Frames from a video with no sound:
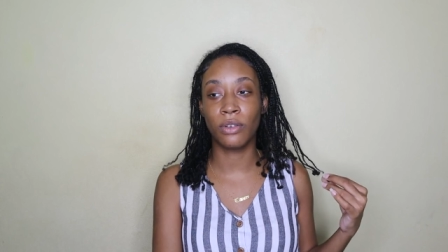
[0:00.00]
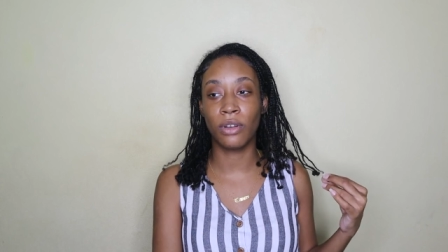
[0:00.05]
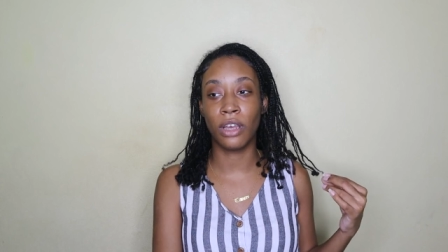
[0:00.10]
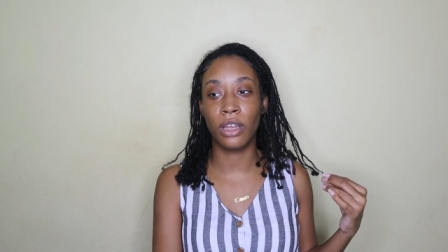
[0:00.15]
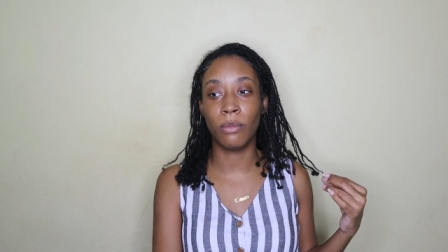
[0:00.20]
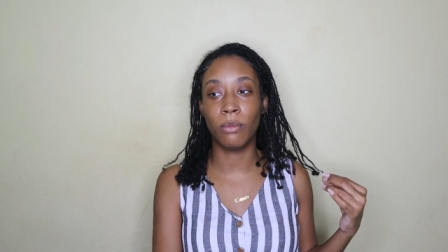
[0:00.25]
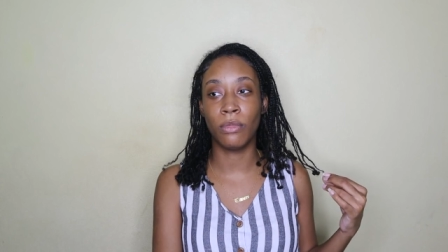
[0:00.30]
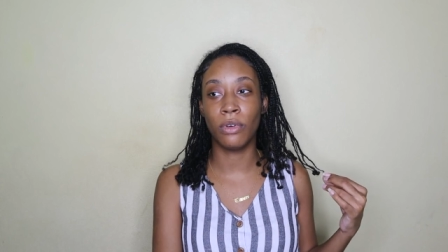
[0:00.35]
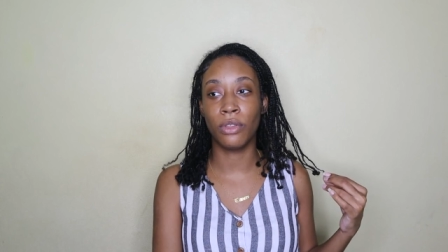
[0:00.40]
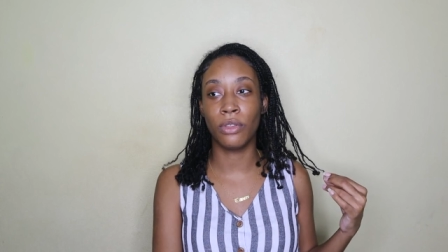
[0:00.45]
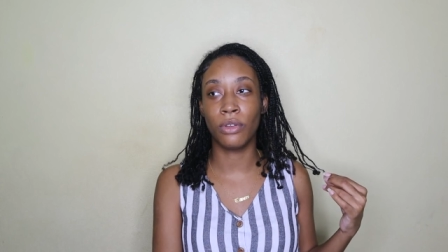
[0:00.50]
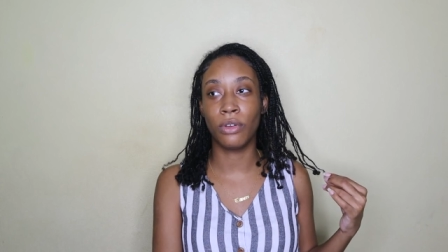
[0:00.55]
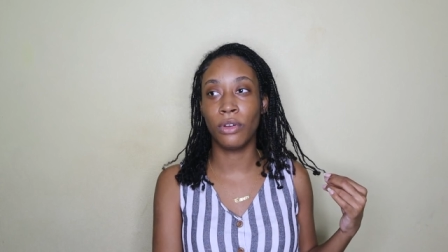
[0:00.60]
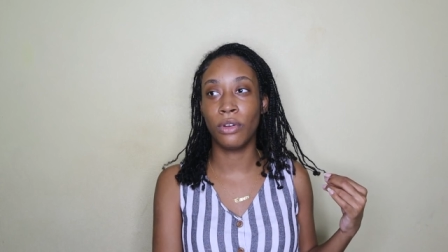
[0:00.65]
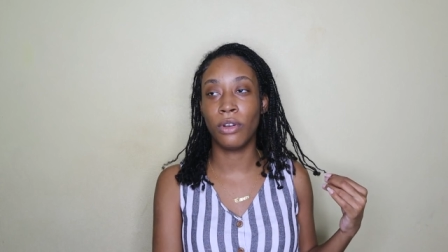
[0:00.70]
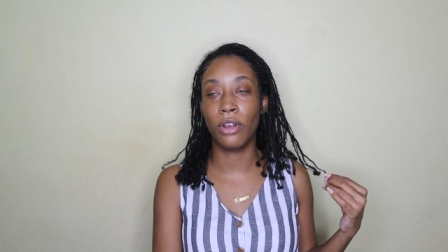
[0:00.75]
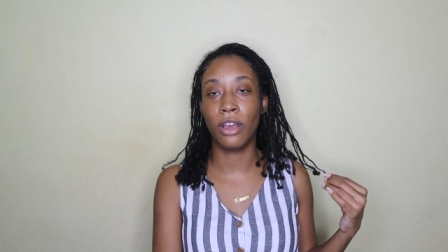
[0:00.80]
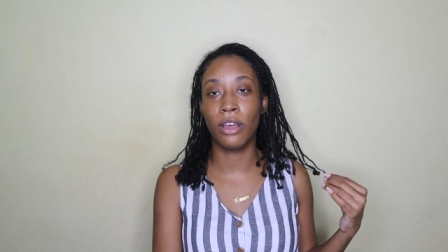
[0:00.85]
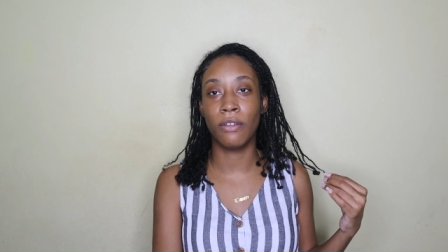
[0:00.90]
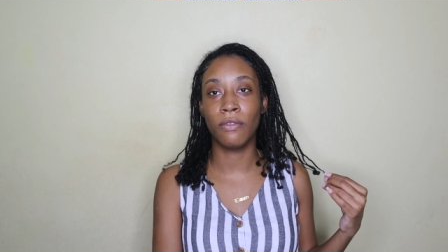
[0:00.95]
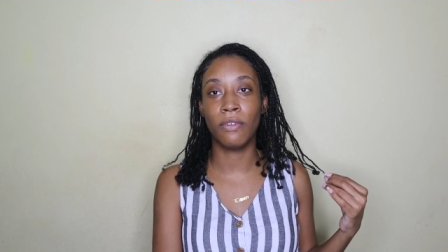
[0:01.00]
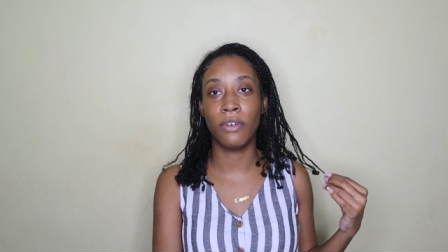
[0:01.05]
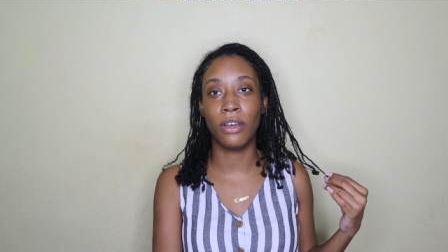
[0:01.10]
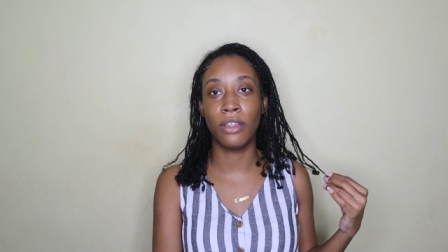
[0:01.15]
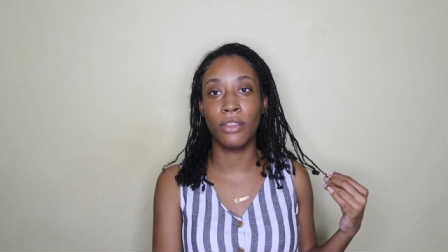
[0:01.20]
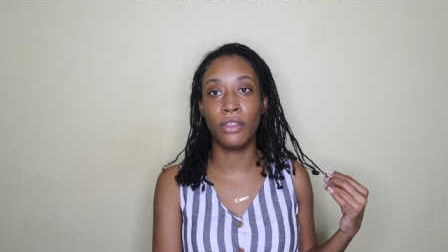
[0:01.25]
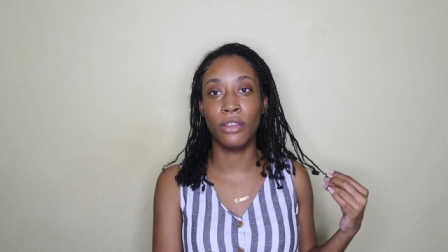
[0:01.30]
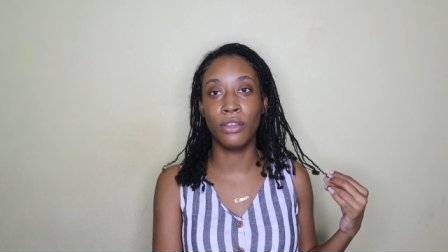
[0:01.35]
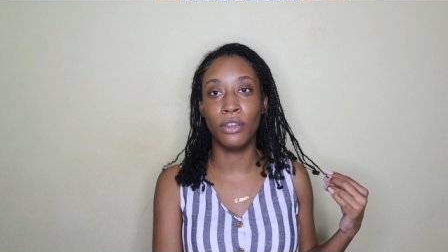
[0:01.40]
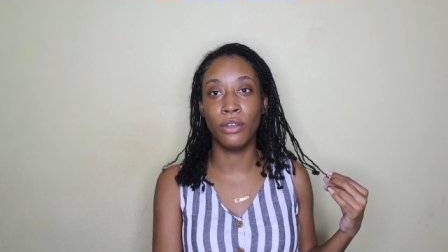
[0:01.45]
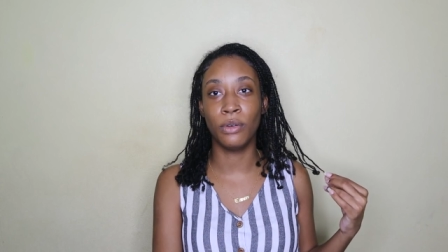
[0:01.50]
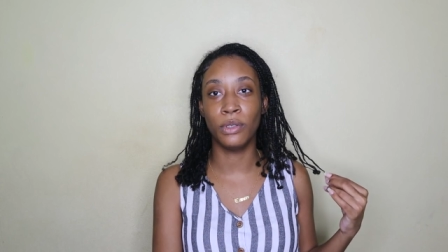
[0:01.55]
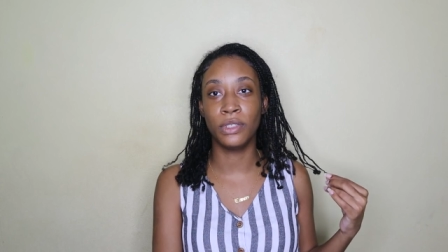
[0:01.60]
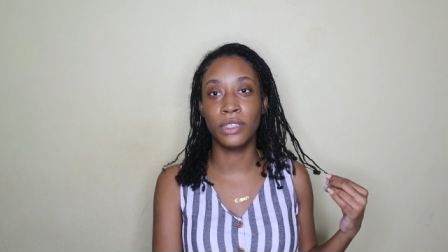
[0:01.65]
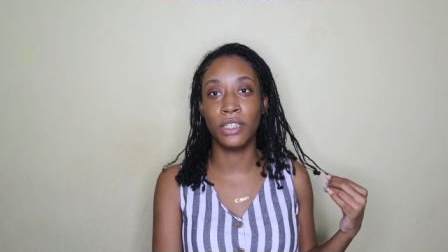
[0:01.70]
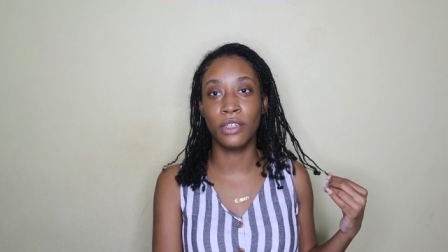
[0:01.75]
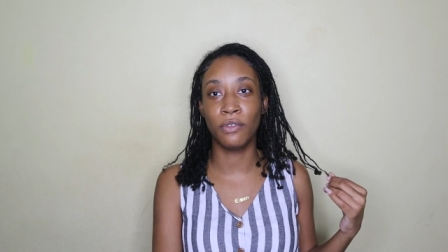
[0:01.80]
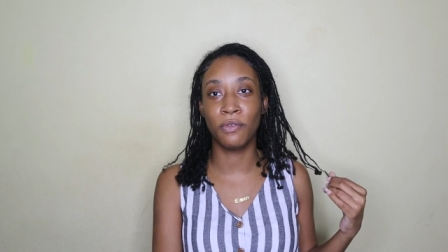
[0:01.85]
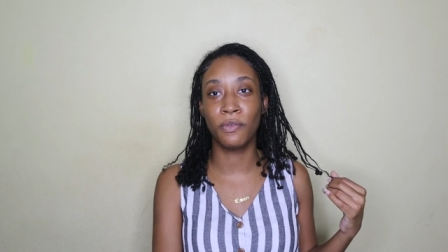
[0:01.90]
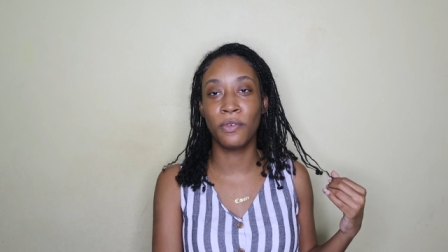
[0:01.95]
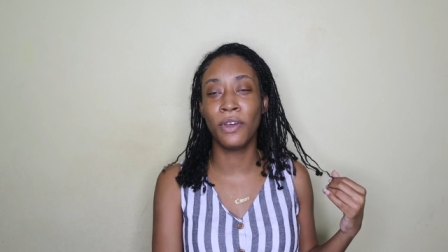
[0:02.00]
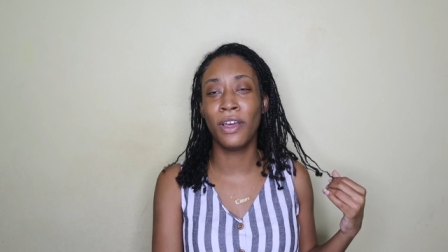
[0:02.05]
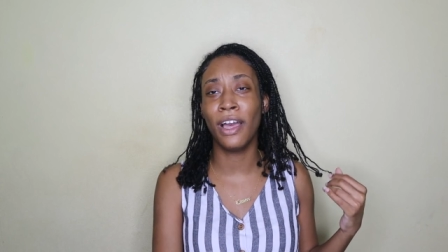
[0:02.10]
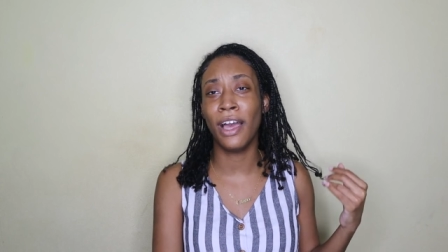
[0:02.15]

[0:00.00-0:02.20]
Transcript: grandmother or grandfather, you know, instead of